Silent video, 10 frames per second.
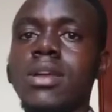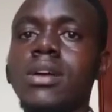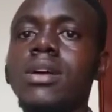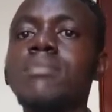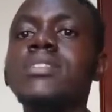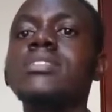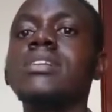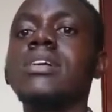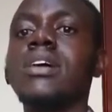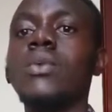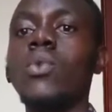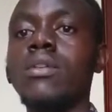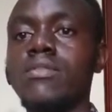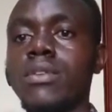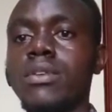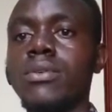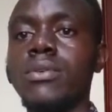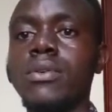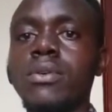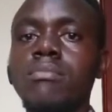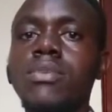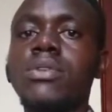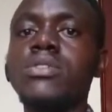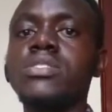a mistake can work for you because